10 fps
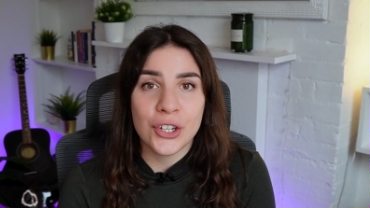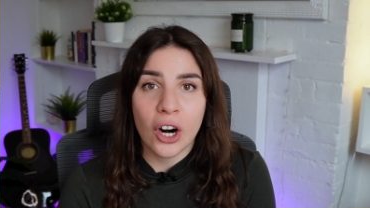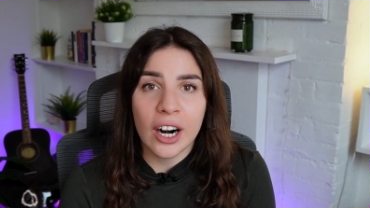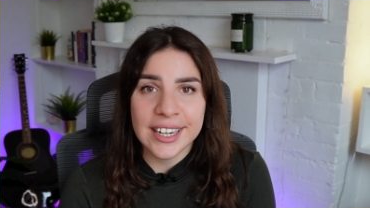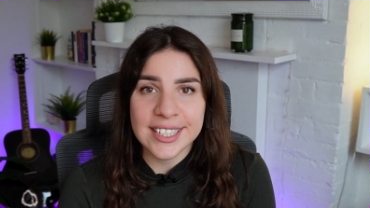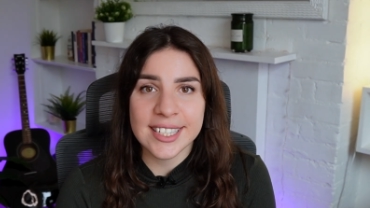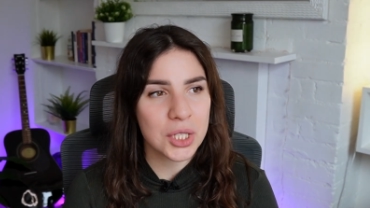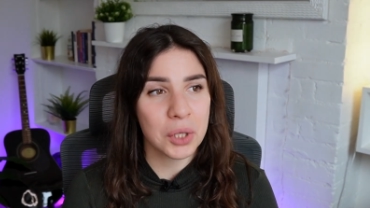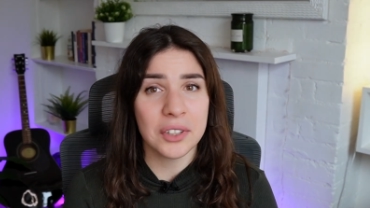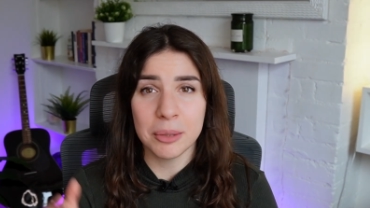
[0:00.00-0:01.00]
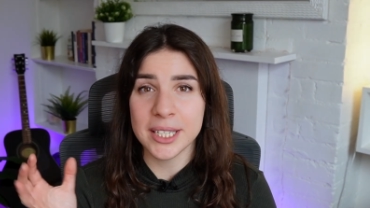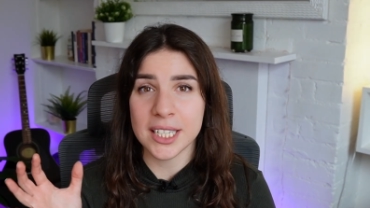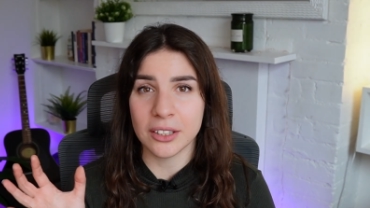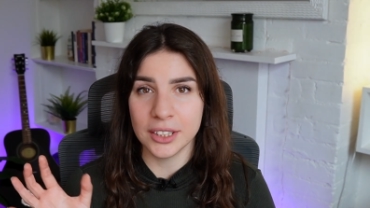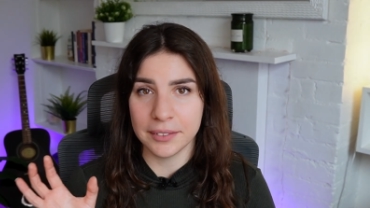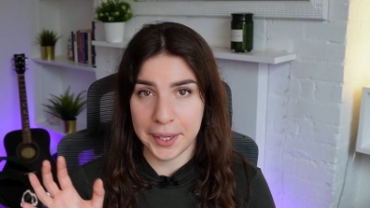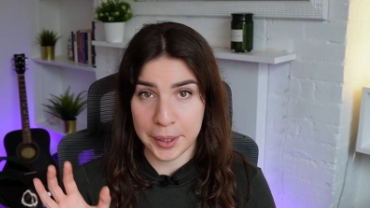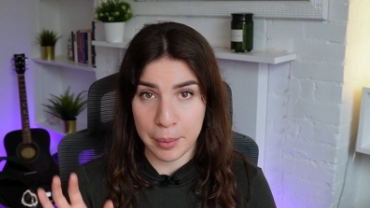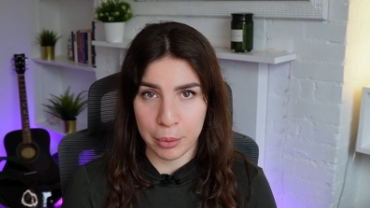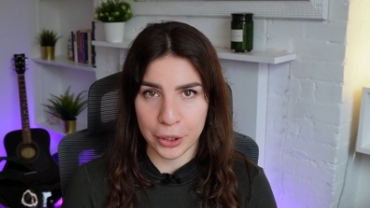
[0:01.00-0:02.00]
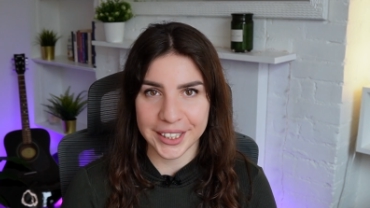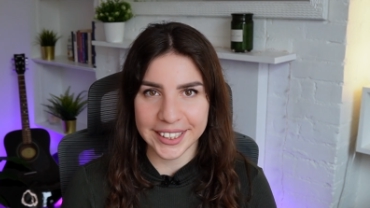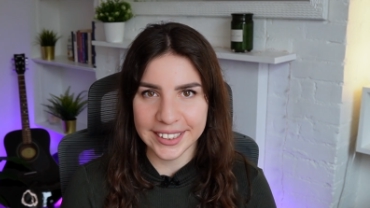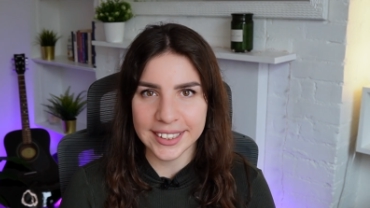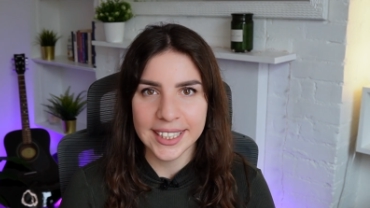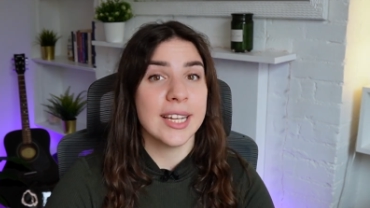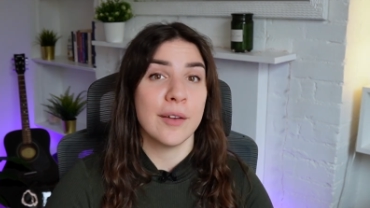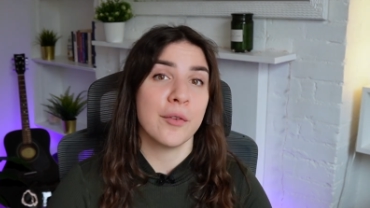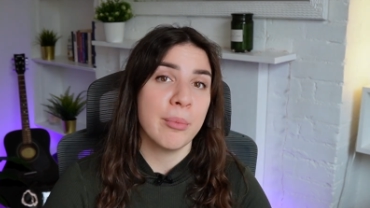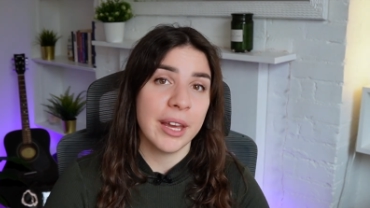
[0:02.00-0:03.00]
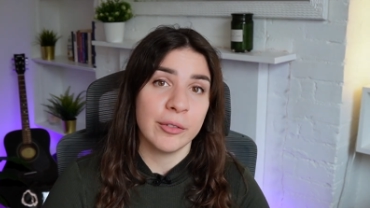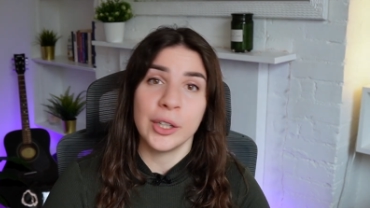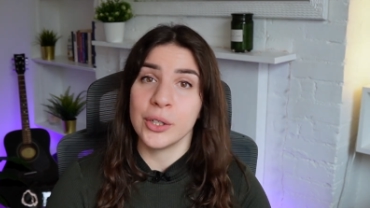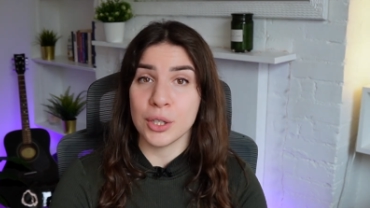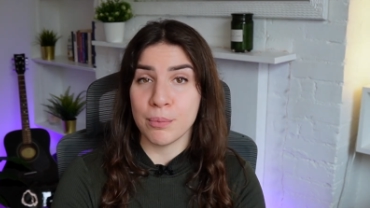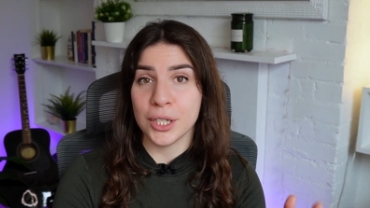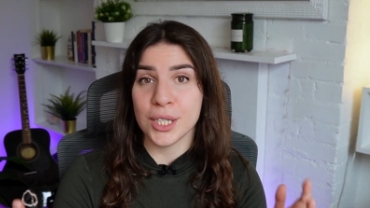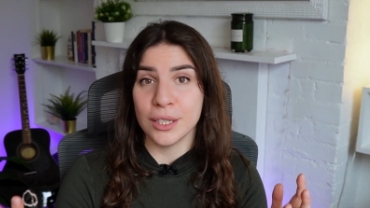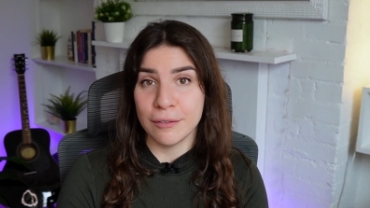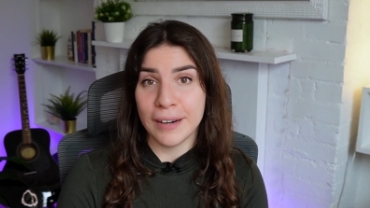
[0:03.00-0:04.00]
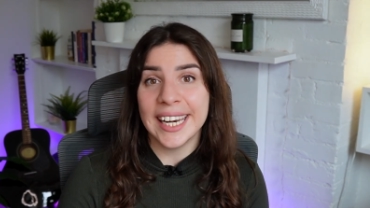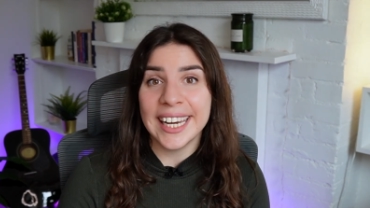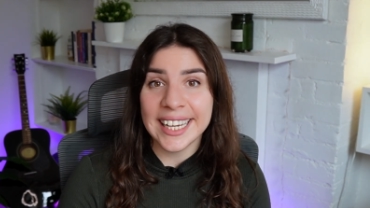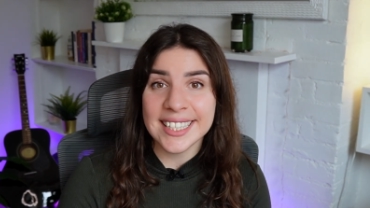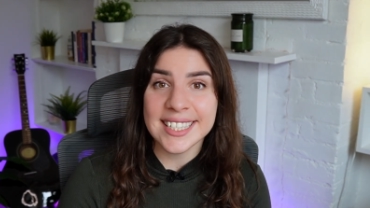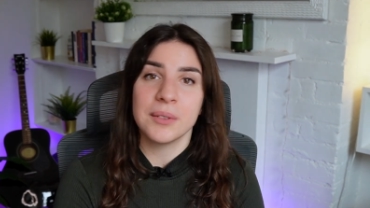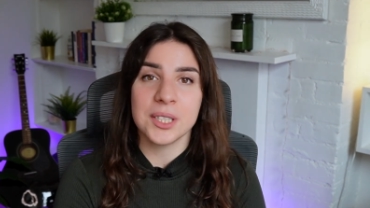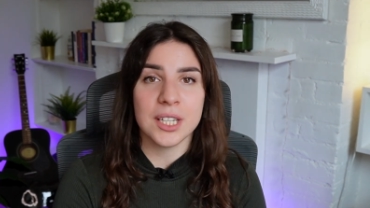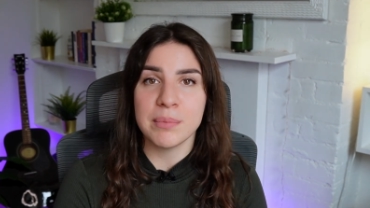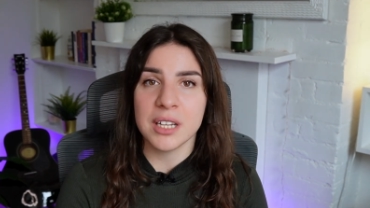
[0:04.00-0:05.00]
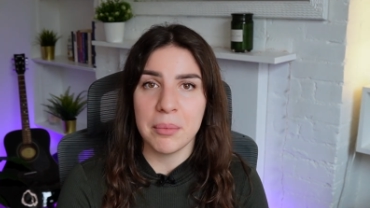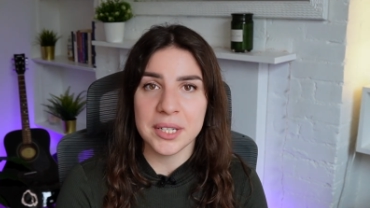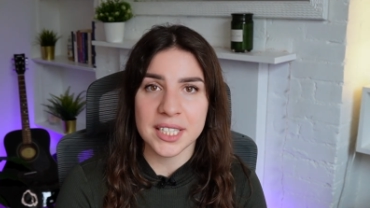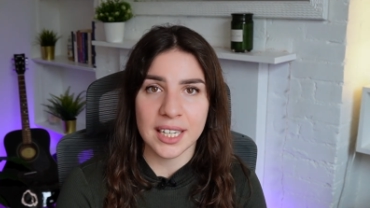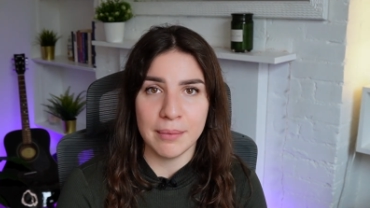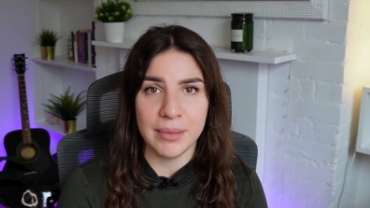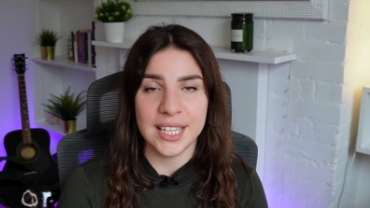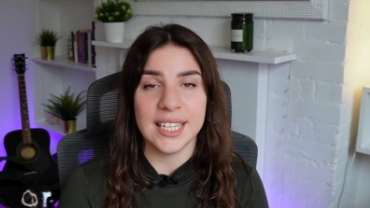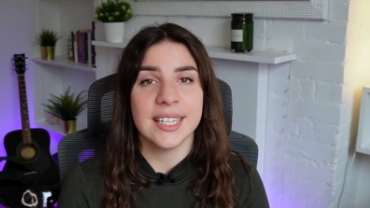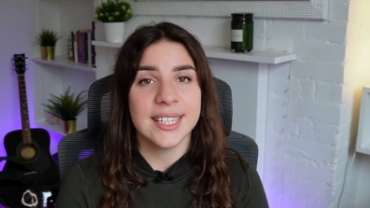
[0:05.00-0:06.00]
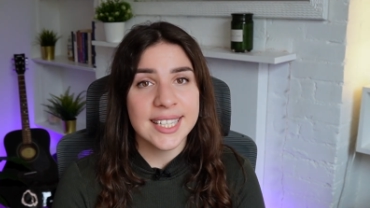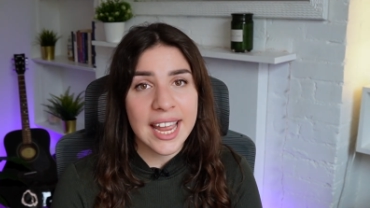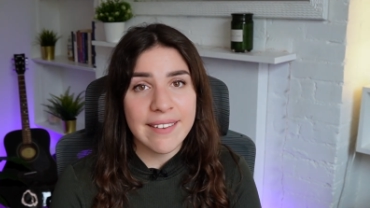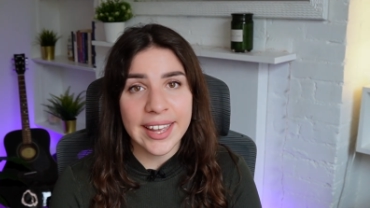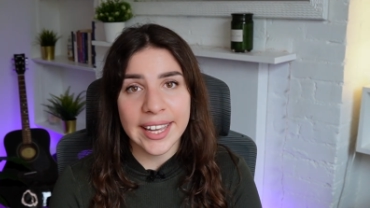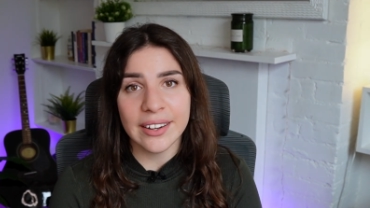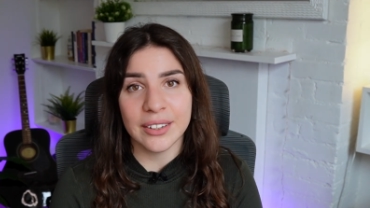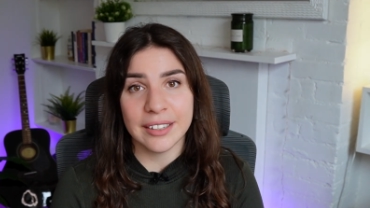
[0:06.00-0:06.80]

charts. So formats are also very important. See if you make videos on personal finance, one of the subtopics can be saving or